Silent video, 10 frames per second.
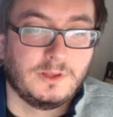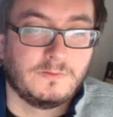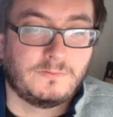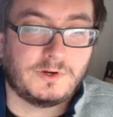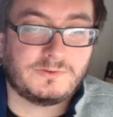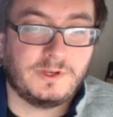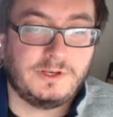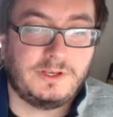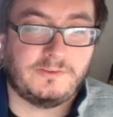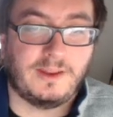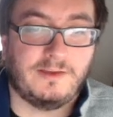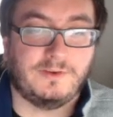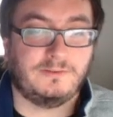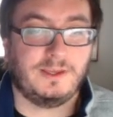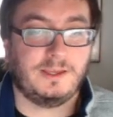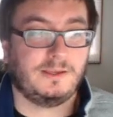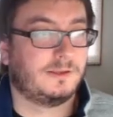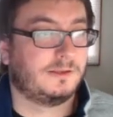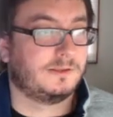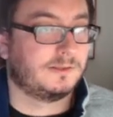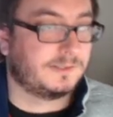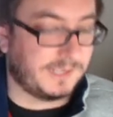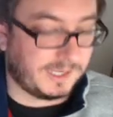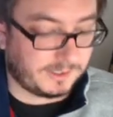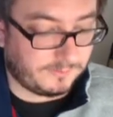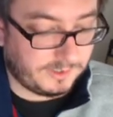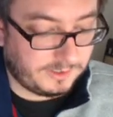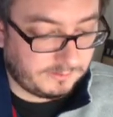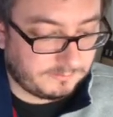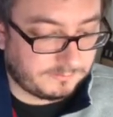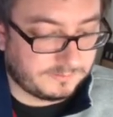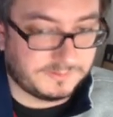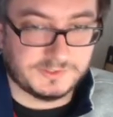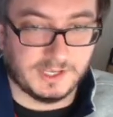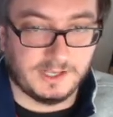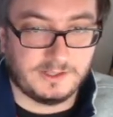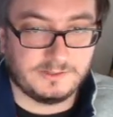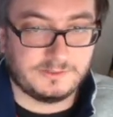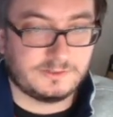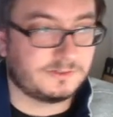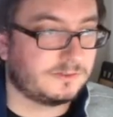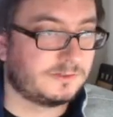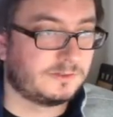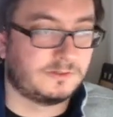First one doesn't have anything. Second one, cells.